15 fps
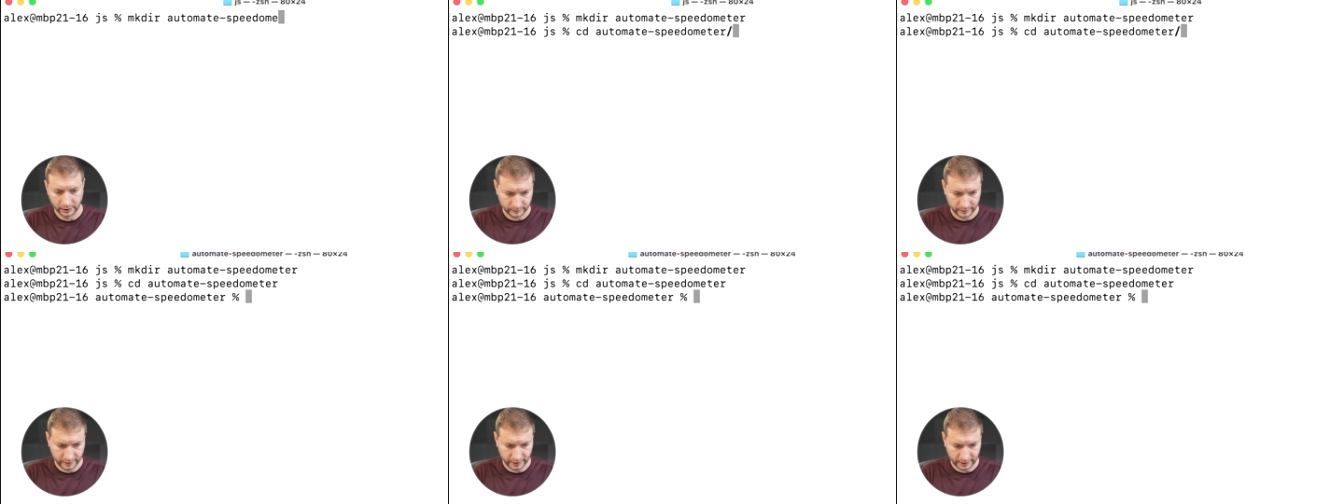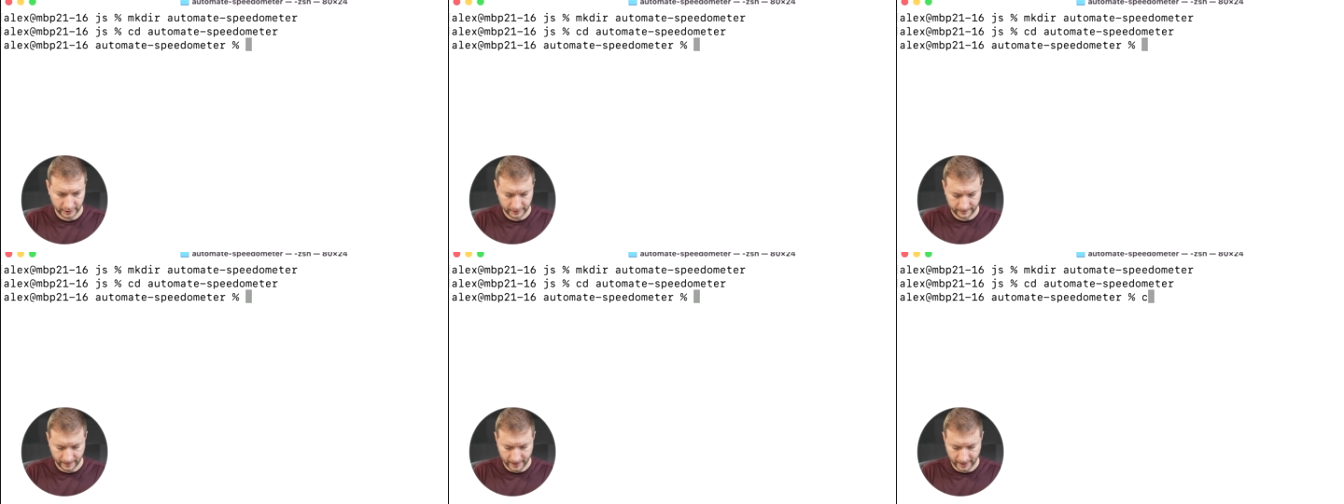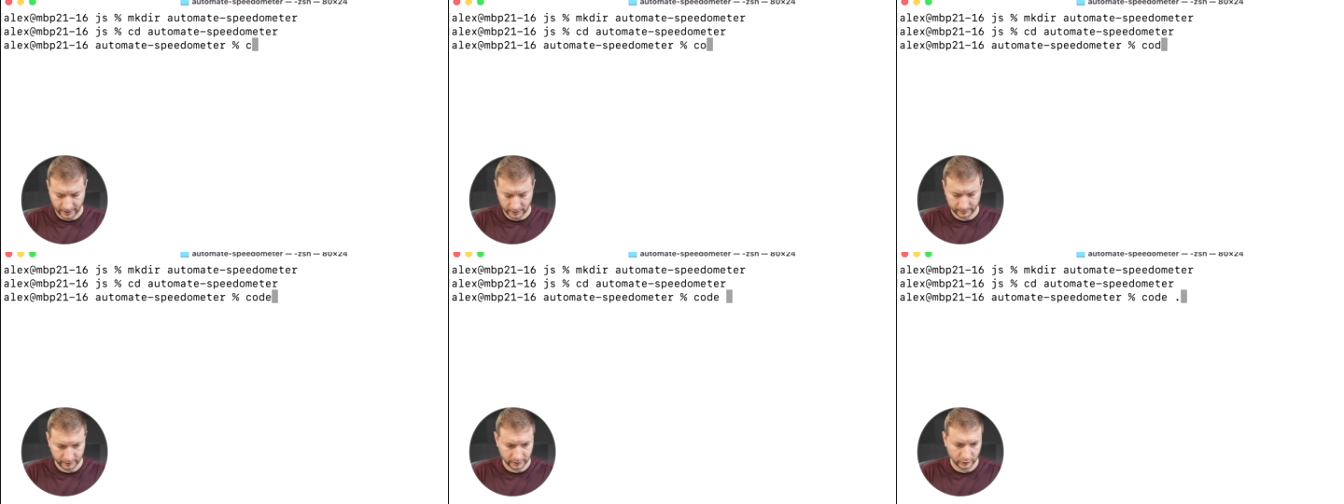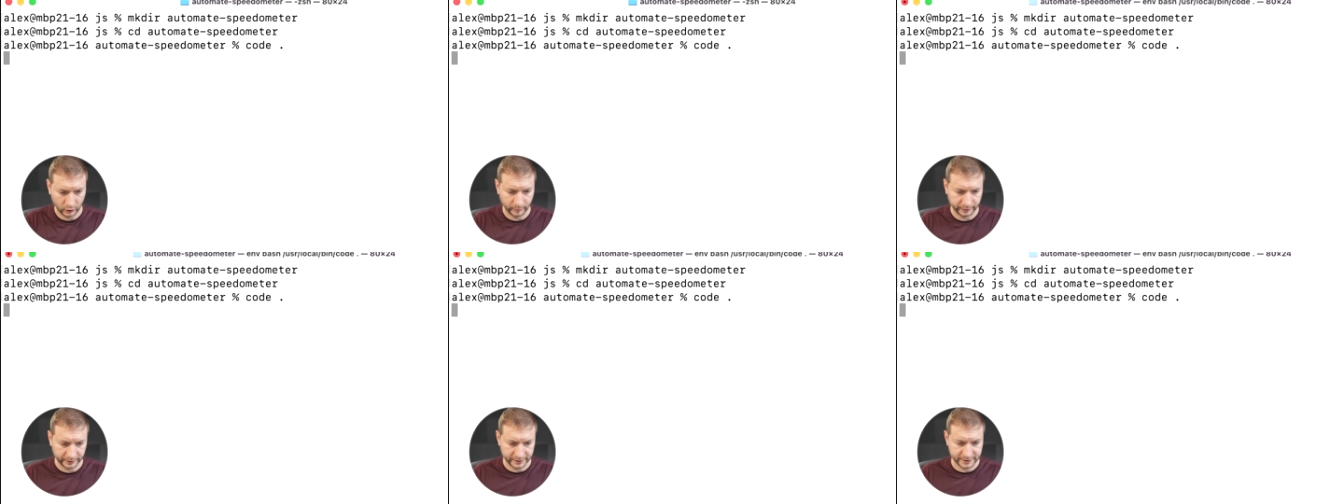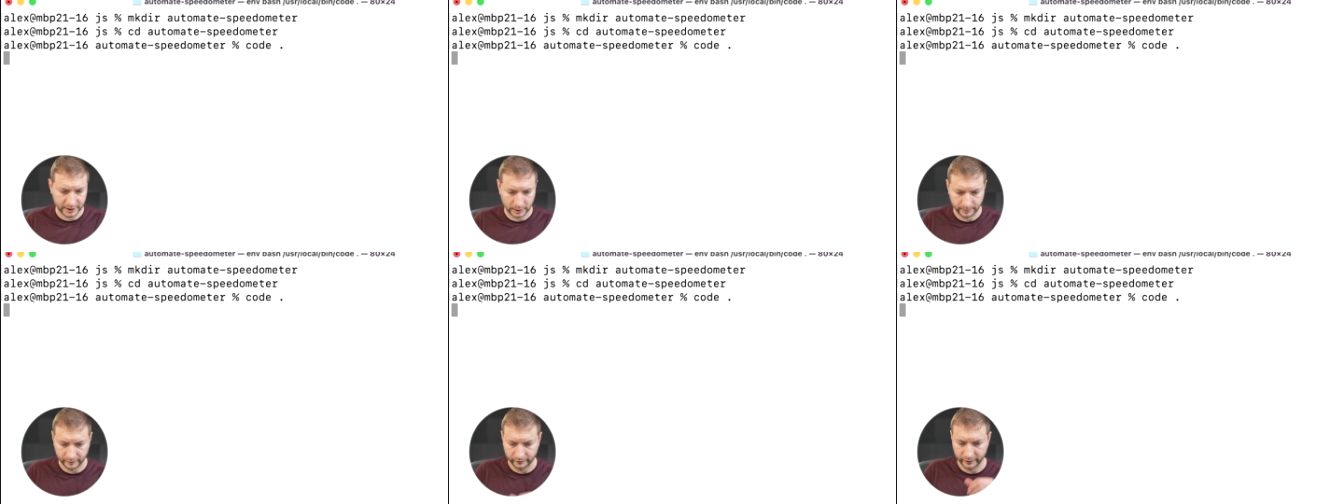Okay, and I'm gonna open this
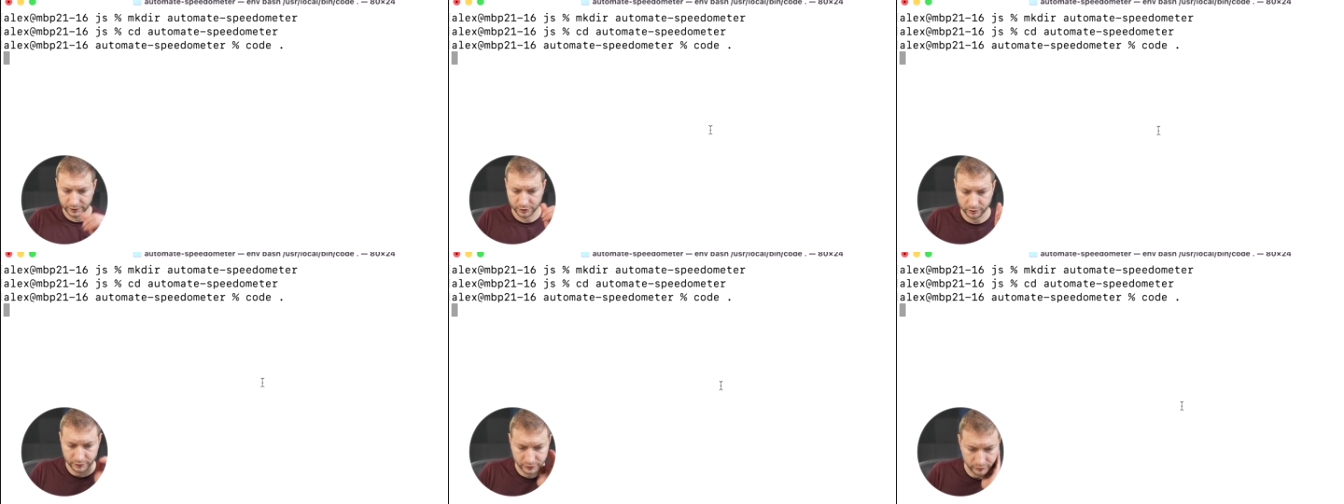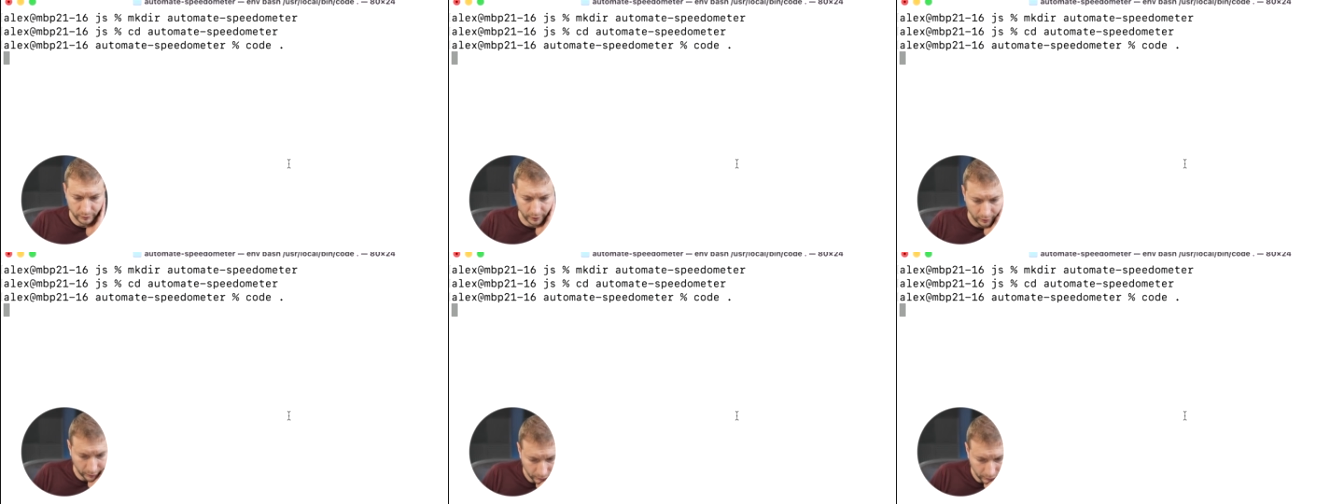up in Visual Studio